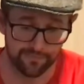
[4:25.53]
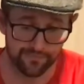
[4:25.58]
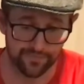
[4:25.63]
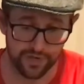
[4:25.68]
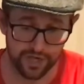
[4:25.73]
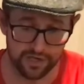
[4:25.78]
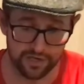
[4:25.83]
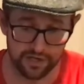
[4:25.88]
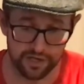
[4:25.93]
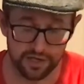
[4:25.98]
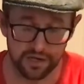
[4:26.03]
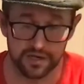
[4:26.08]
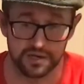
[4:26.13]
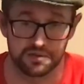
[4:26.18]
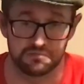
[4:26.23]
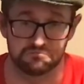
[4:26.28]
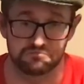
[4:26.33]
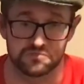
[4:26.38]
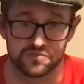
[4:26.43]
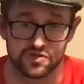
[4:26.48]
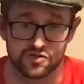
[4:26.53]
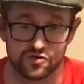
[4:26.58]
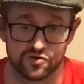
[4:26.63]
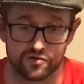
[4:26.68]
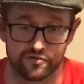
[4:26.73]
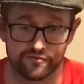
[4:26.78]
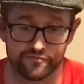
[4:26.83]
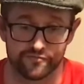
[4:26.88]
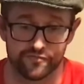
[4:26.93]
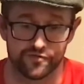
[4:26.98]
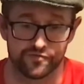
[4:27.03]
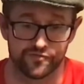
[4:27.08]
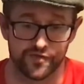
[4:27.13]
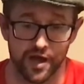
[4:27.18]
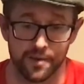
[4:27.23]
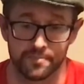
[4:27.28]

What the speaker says: and it sort of, that